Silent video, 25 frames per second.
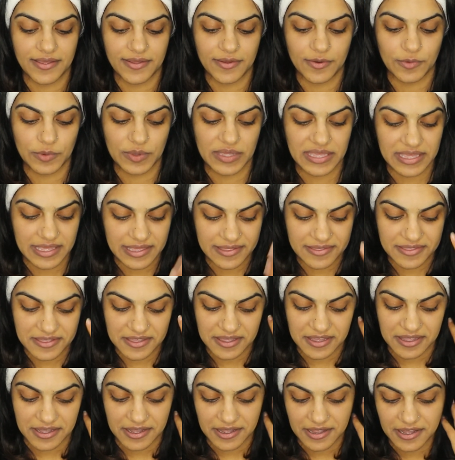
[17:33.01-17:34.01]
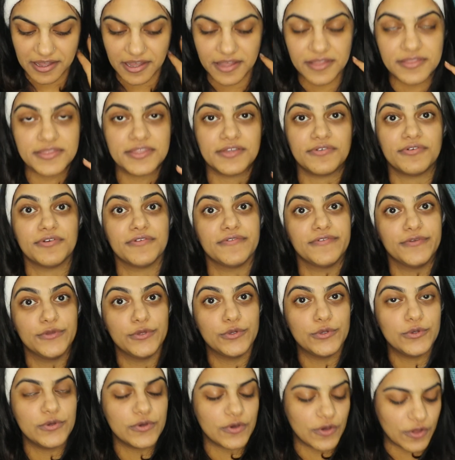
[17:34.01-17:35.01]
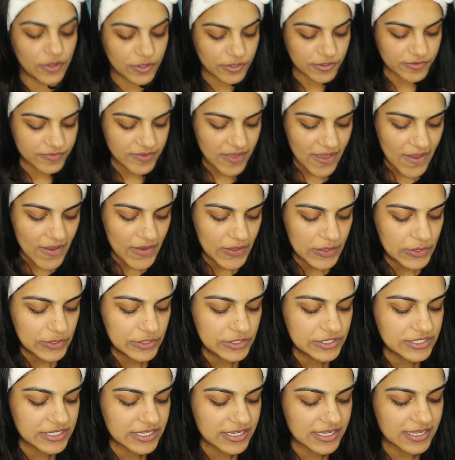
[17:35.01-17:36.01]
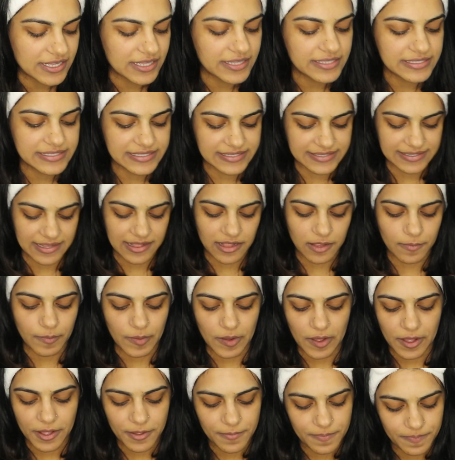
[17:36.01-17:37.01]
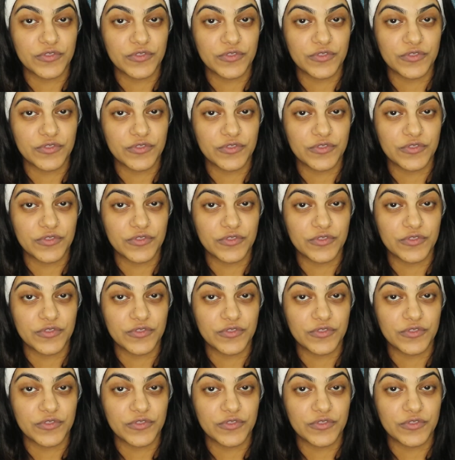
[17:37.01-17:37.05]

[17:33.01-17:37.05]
with the review of Huda Silk Balm.